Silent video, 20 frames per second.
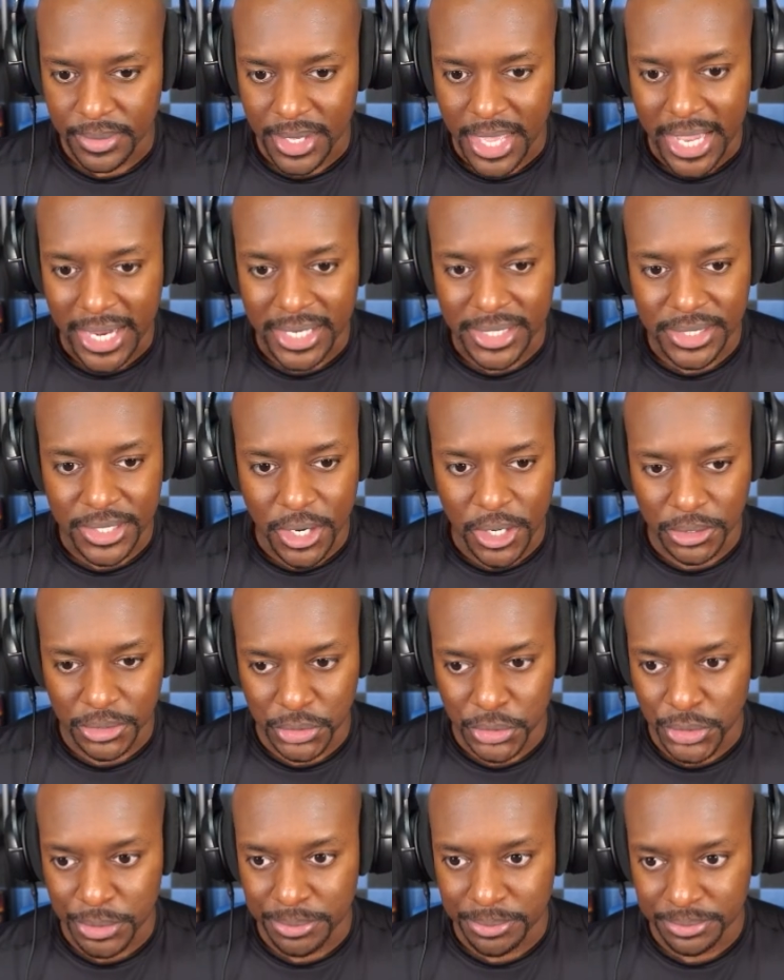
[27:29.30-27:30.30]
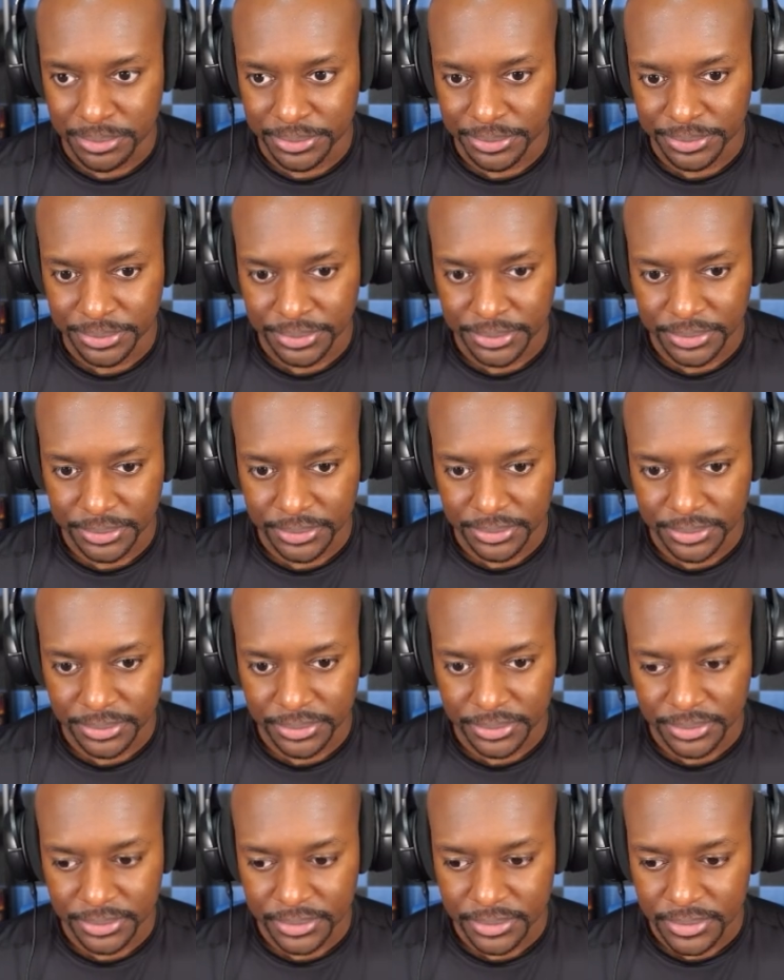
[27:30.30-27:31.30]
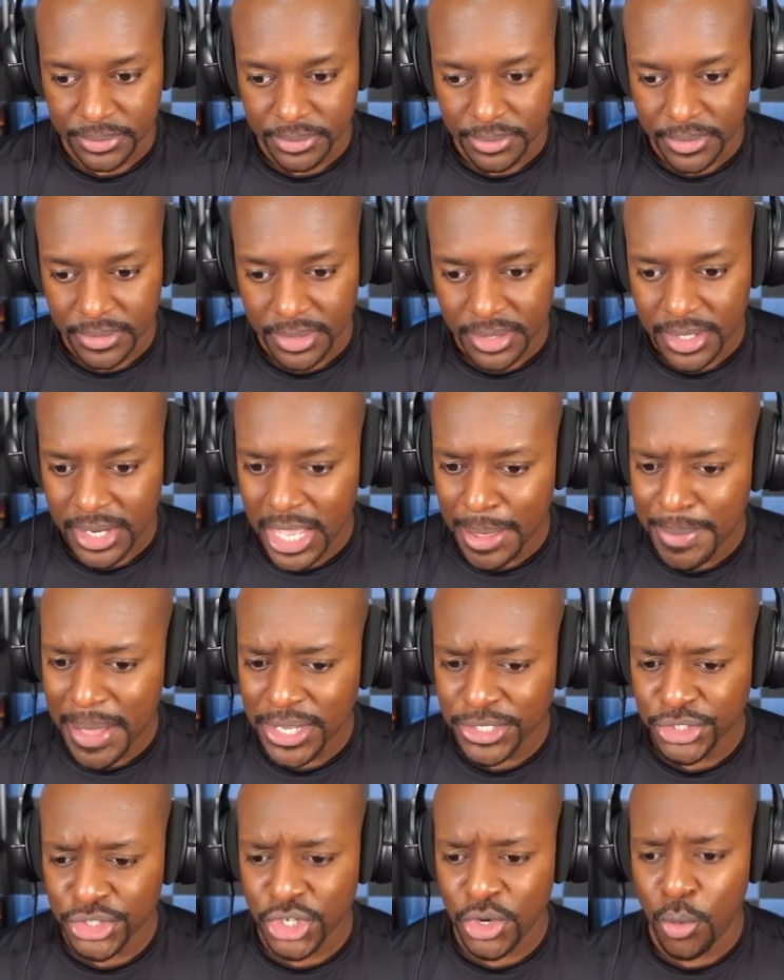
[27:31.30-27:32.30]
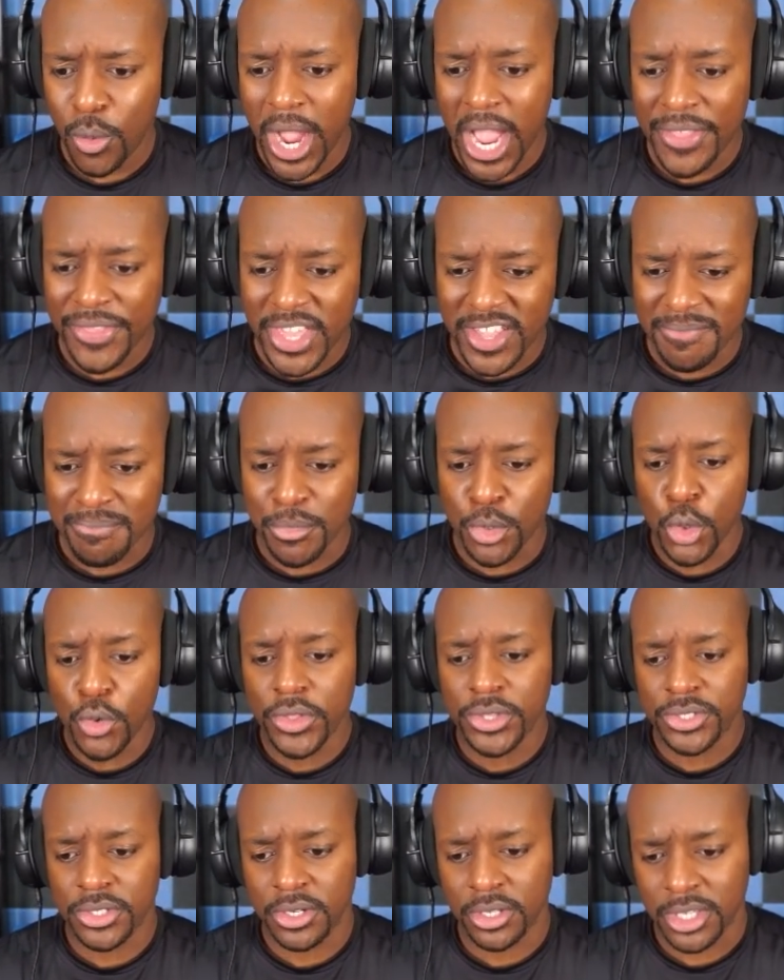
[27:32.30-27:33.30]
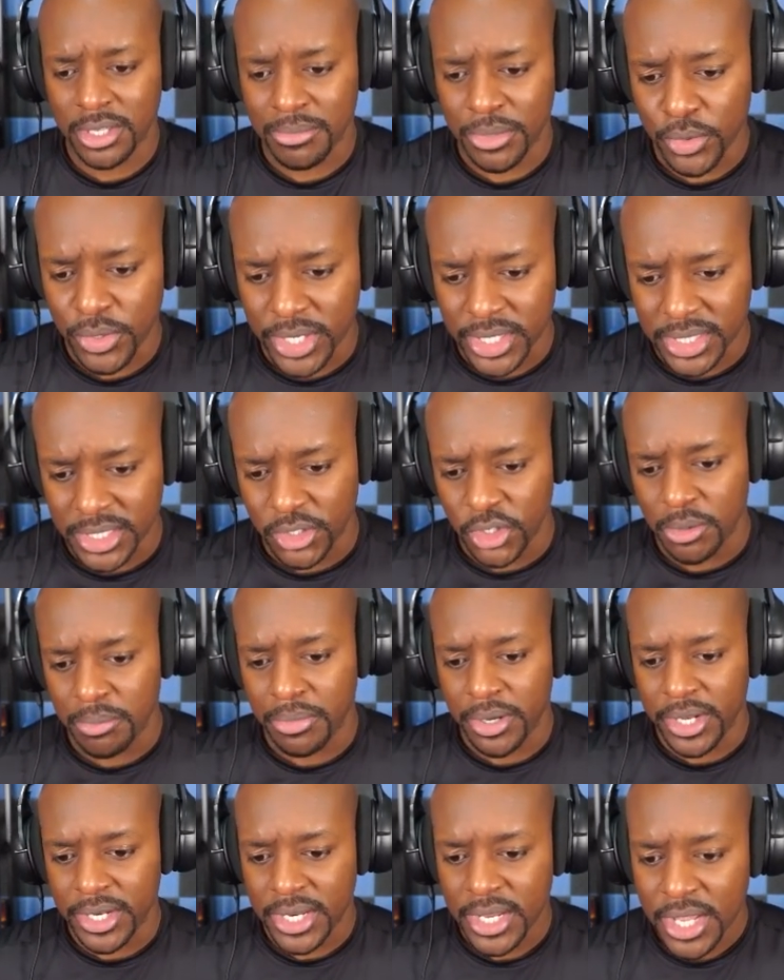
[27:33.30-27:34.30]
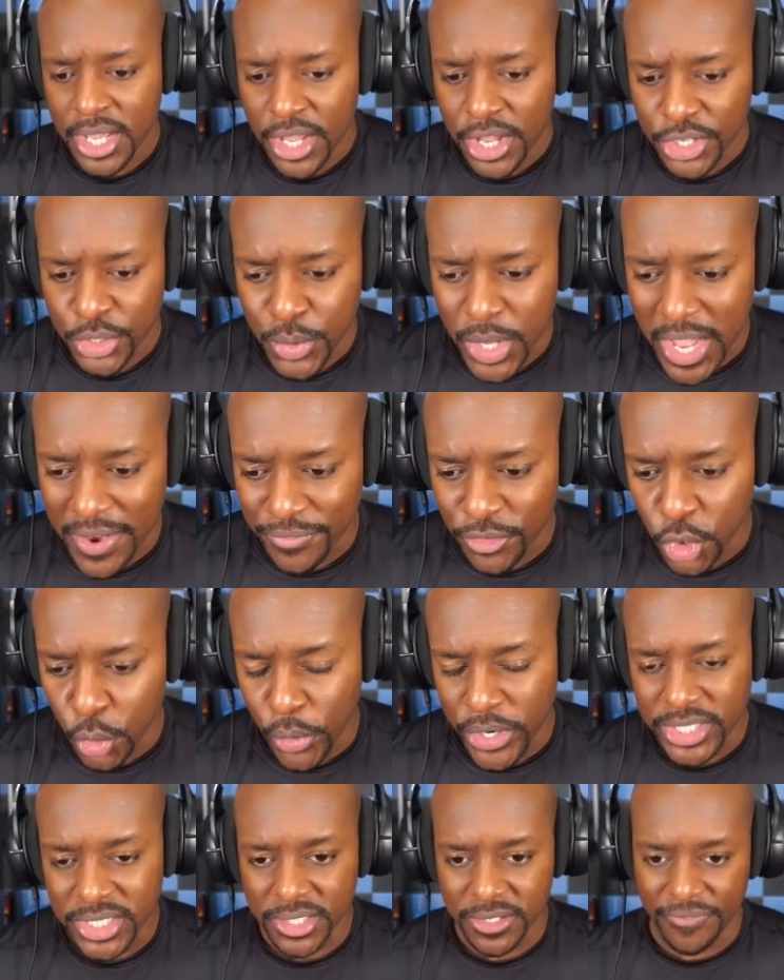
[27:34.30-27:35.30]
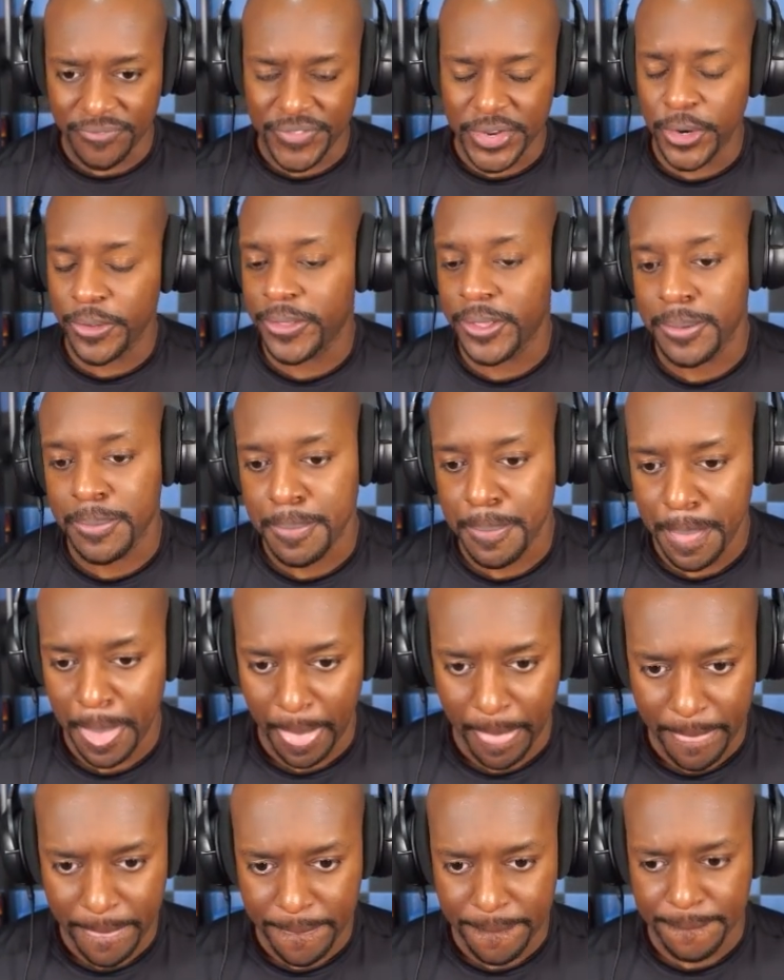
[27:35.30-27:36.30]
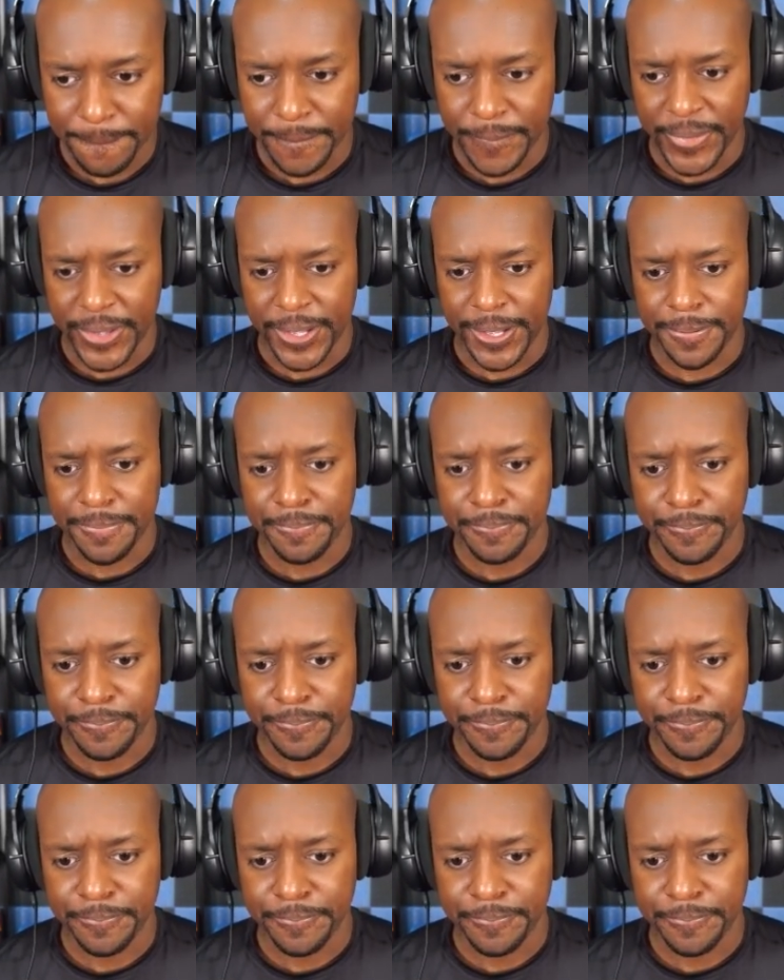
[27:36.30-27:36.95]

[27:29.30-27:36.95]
I can talk to them. I'm not sure why they moved into the community center, but you have no reason to fear them. Okay.